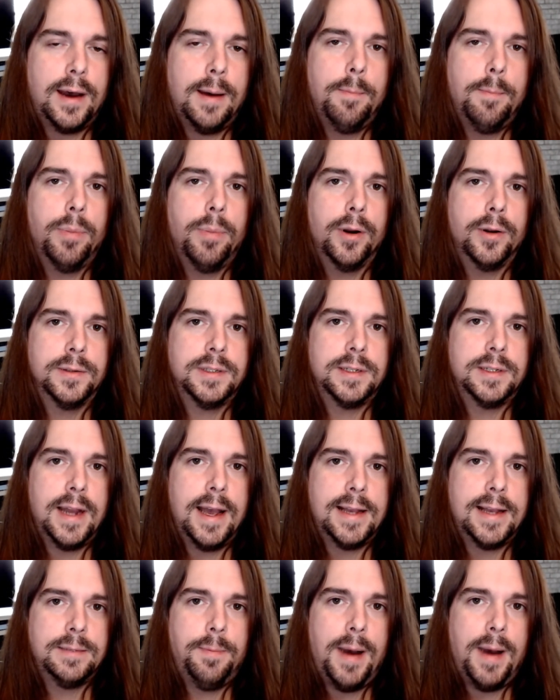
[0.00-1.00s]
bird's
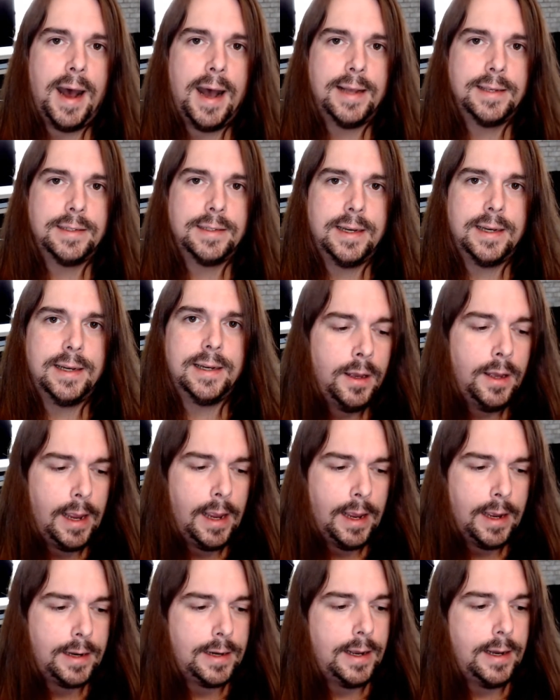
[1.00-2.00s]
nest pasta
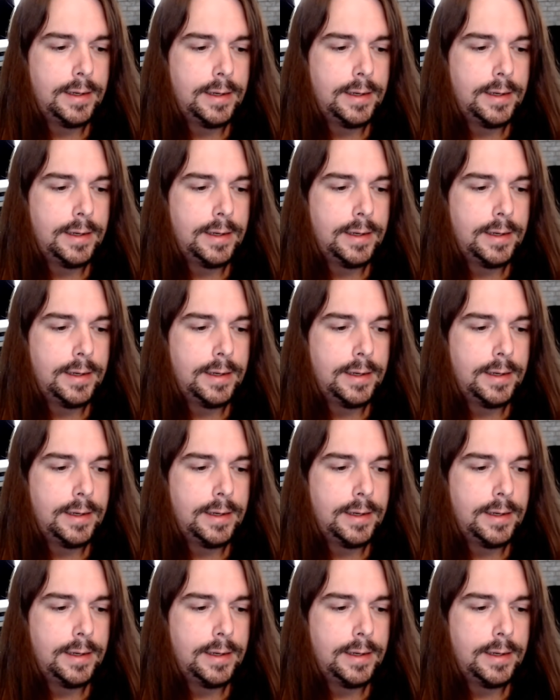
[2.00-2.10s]
and